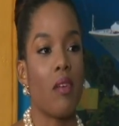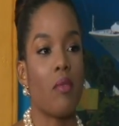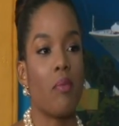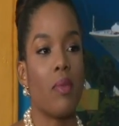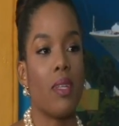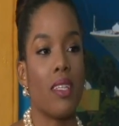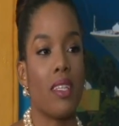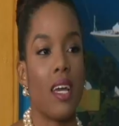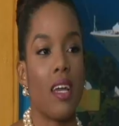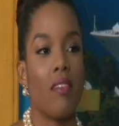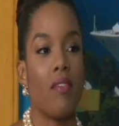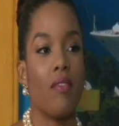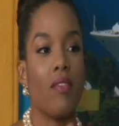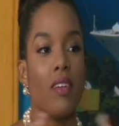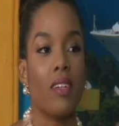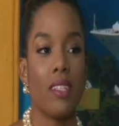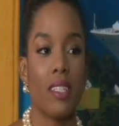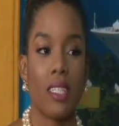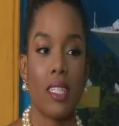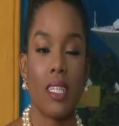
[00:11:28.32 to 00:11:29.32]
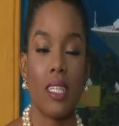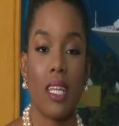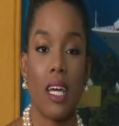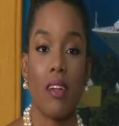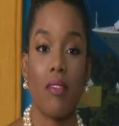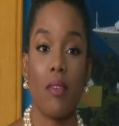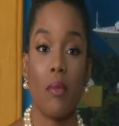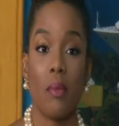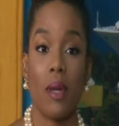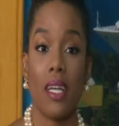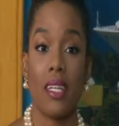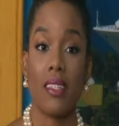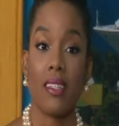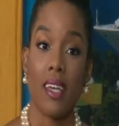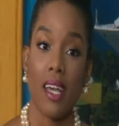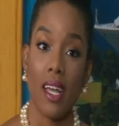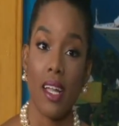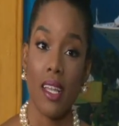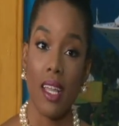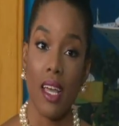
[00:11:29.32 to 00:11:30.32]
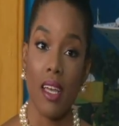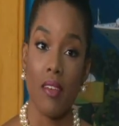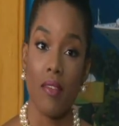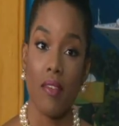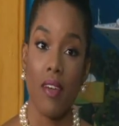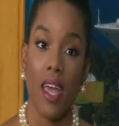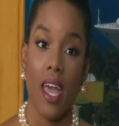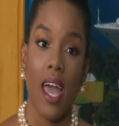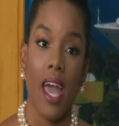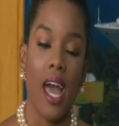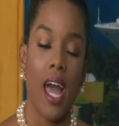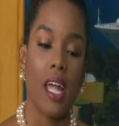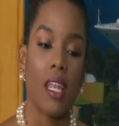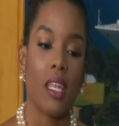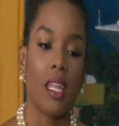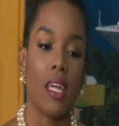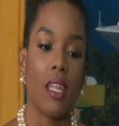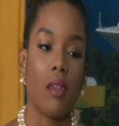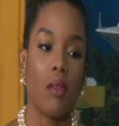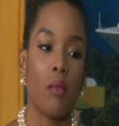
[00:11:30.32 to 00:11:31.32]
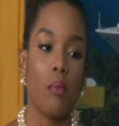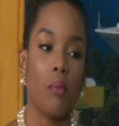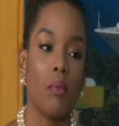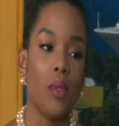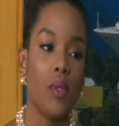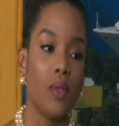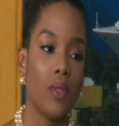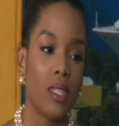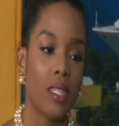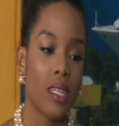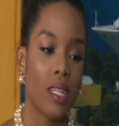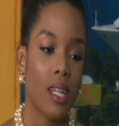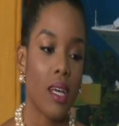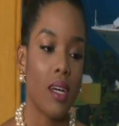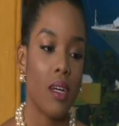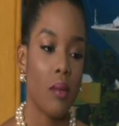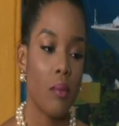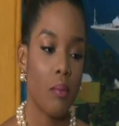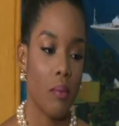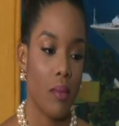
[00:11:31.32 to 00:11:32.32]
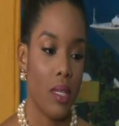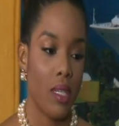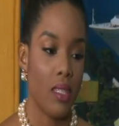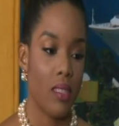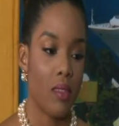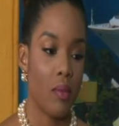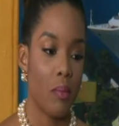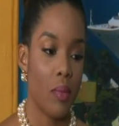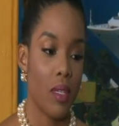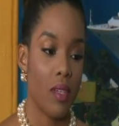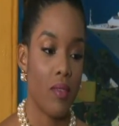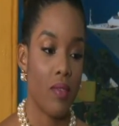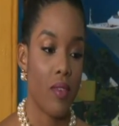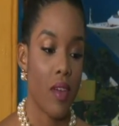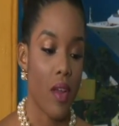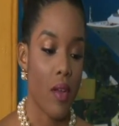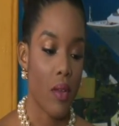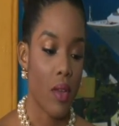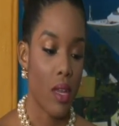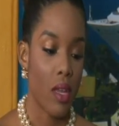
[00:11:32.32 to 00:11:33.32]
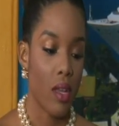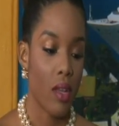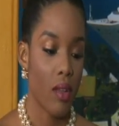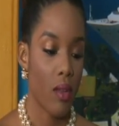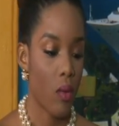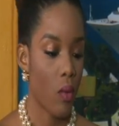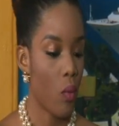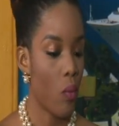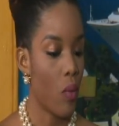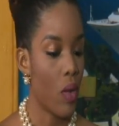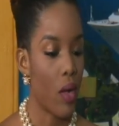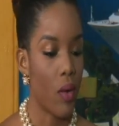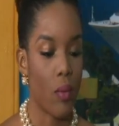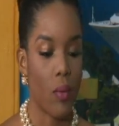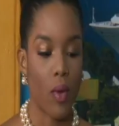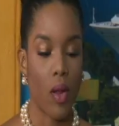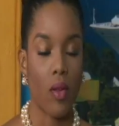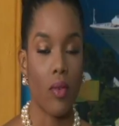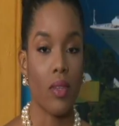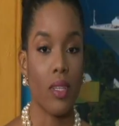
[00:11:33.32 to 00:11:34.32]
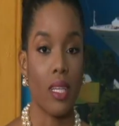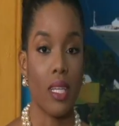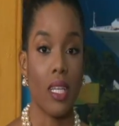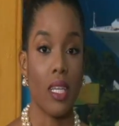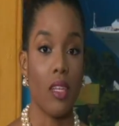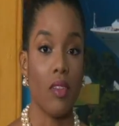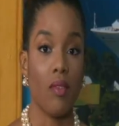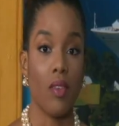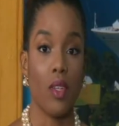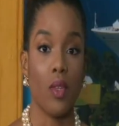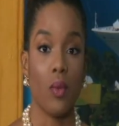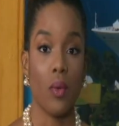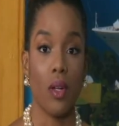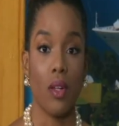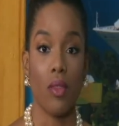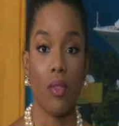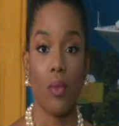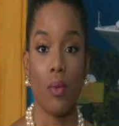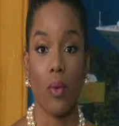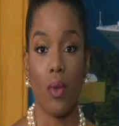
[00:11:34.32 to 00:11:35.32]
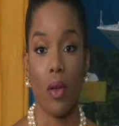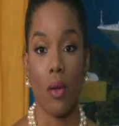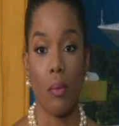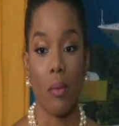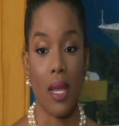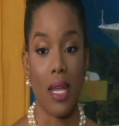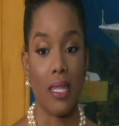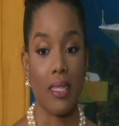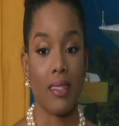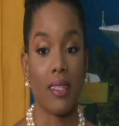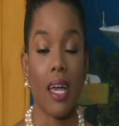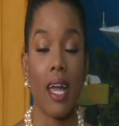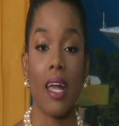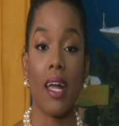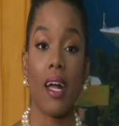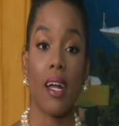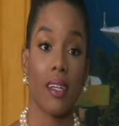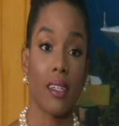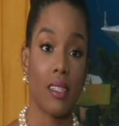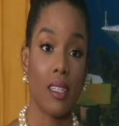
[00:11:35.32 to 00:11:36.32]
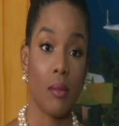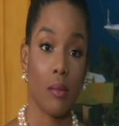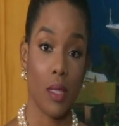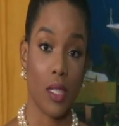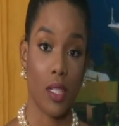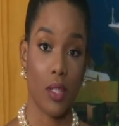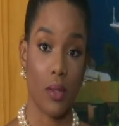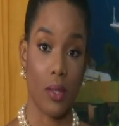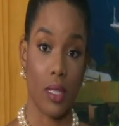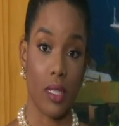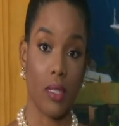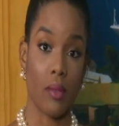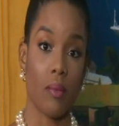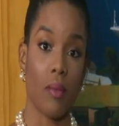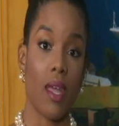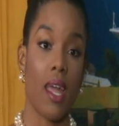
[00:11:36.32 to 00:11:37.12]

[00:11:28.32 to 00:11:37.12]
been diverse in that for my entire life. And then music helped me to be a very well-rounded individual throughout my entire academic career.